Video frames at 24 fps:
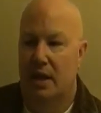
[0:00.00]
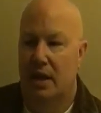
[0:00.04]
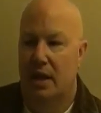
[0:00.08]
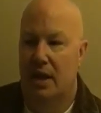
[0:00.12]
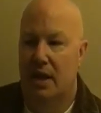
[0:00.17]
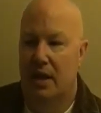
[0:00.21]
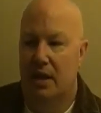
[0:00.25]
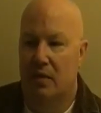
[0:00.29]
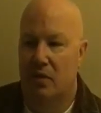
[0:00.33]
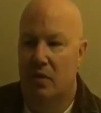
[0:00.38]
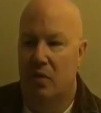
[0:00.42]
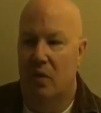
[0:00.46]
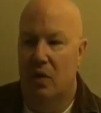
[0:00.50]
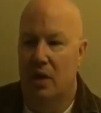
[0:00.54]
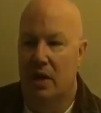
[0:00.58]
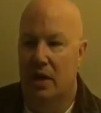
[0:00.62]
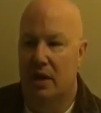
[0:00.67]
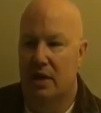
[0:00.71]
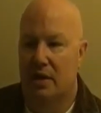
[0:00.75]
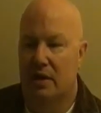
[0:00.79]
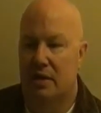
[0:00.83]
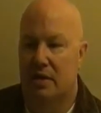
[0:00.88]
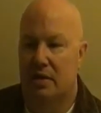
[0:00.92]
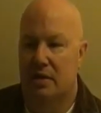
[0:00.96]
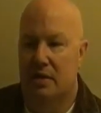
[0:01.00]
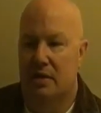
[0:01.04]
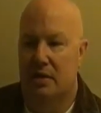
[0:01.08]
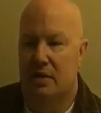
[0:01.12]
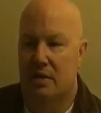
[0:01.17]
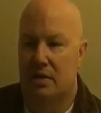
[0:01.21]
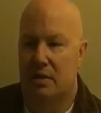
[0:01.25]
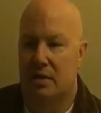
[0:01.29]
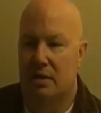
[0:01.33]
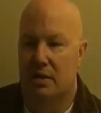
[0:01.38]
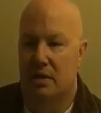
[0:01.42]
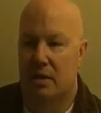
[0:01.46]
it
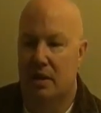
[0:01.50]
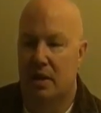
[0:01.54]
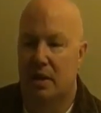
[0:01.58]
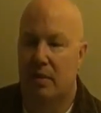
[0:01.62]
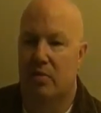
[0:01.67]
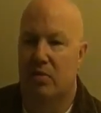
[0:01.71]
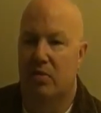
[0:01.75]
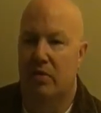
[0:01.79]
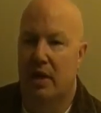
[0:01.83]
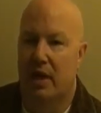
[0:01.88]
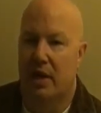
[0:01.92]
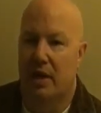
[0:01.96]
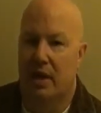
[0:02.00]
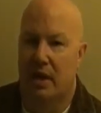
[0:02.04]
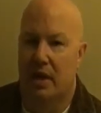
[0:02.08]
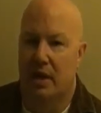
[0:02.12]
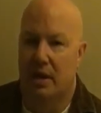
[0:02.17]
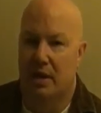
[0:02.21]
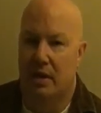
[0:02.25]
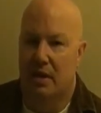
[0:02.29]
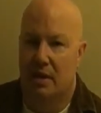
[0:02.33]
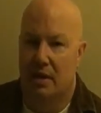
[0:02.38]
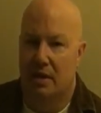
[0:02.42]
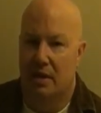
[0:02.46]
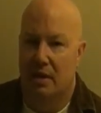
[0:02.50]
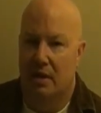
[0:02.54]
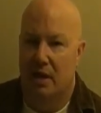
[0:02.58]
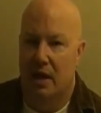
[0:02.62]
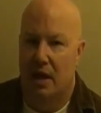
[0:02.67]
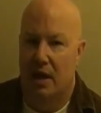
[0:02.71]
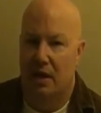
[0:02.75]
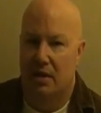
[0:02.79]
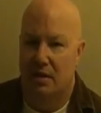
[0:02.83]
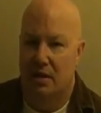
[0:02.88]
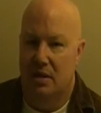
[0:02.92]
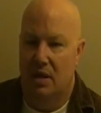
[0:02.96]
was liberating
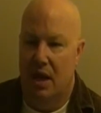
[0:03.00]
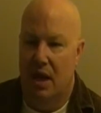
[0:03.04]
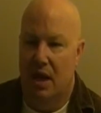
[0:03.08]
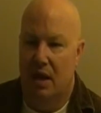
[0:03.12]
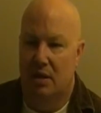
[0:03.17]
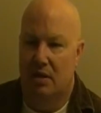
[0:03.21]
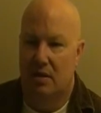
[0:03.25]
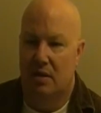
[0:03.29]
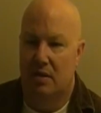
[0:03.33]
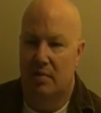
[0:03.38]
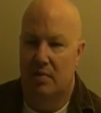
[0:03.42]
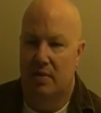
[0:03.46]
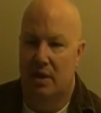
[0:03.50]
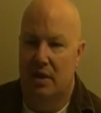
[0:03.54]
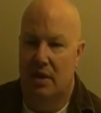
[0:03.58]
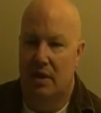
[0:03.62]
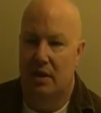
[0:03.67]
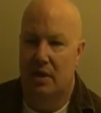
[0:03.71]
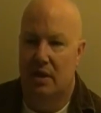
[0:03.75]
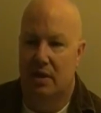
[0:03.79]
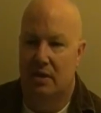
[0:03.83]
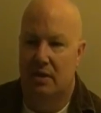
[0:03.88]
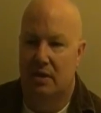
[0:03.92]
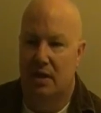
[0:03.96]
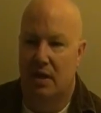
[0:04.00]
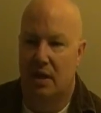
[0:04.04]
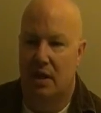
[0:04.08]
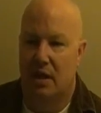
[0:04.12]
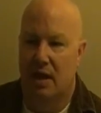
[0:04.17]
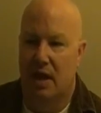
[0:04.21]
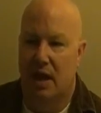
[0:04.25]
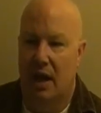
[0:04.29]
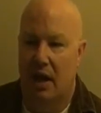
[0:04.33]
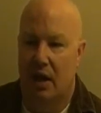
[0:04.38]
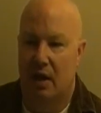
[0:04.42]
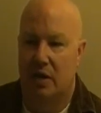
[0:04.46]
as an actor, because it
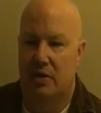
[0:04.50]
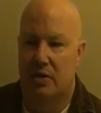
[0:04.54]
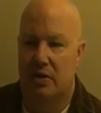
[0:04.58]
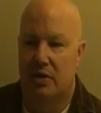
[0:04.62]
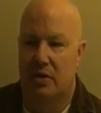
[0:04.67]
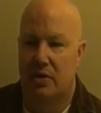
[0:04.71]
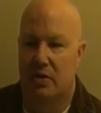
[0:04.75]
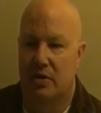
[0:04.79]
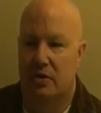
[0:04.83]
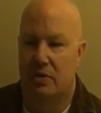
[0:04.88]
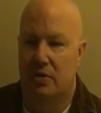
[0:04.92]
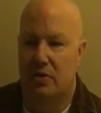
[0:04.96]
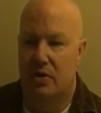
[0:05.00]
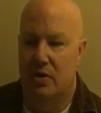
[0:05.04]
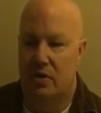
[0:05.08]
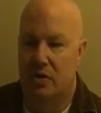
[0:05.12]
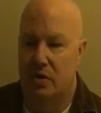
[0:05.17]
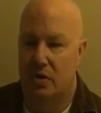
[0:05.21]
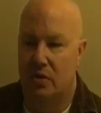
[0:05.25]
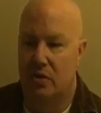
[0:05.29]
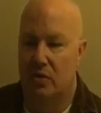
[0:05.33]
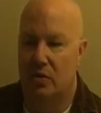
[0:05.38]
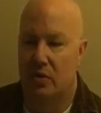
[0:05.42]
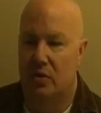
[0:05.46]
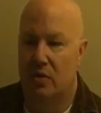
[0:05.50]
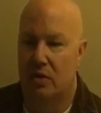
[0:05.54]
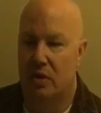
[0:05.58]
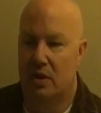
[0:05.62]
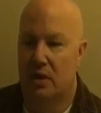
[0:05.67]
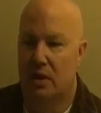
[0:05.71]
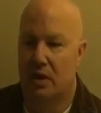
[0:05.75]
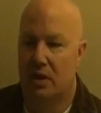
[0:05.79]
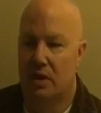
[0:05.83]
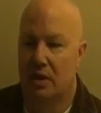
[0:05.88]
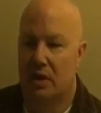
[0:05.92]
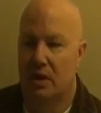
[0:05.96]
allowed you to
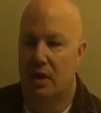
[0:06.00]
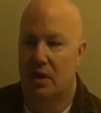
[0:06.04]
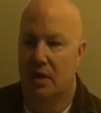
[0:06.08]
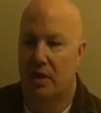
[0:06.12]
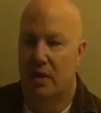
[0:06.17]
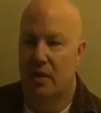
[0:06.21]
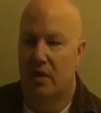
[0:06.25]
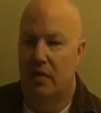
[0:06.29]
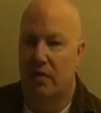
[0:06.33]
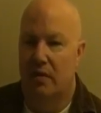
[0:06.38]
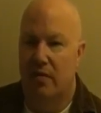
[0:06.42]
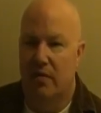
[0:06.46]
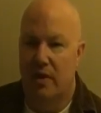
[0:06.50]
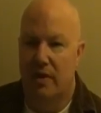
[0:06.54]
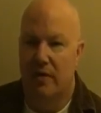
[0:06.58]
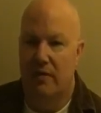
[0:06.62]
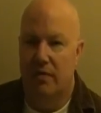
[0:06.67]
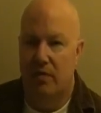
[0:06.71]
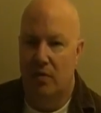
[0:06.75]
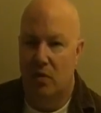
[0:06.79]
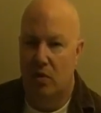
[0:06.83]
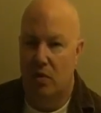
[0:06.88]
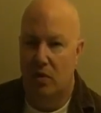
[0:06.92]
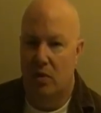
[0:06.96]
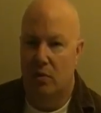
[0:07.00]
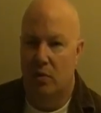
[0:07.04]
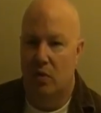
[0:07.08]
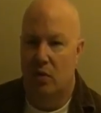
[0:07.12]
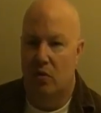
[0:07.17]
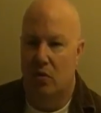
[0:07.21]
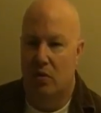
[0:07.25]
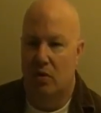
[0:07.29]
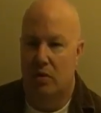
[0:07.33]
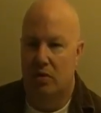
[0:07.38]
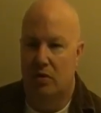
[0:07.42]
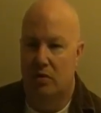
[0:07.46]

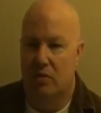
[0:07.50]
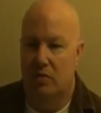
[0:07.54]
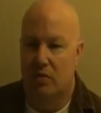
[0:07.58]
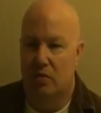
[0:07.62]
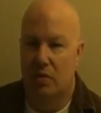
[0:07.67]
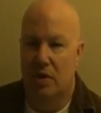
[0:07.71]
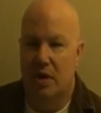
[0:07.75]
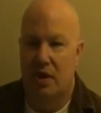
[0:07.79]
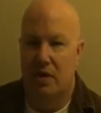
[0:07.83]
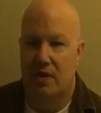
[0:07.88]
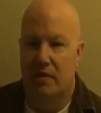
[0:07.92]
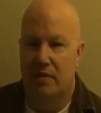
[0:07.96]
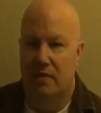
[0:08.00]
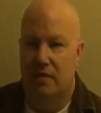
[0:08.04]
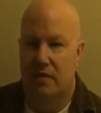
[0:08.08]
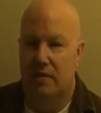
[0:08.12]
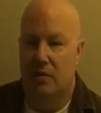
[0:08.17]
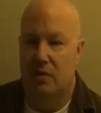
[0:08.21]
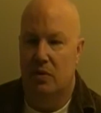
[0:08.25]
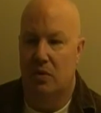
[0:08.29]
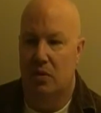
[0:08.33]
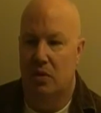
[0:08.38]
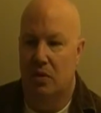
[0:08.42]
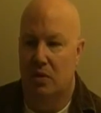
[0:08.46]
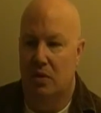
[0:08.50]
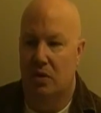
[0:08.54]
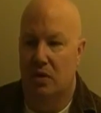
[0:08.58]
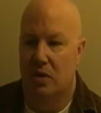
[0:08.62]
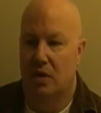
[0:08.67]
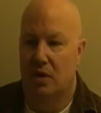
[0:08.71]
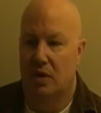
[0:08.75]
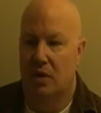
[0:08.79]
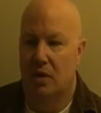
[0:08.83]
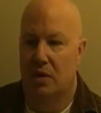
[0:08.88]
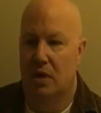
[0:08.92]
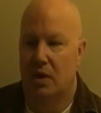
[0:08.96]
freeform or to riff
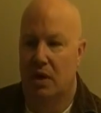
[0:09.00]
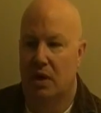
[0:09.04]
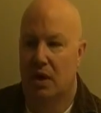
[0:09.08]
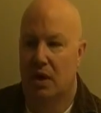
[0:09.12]
or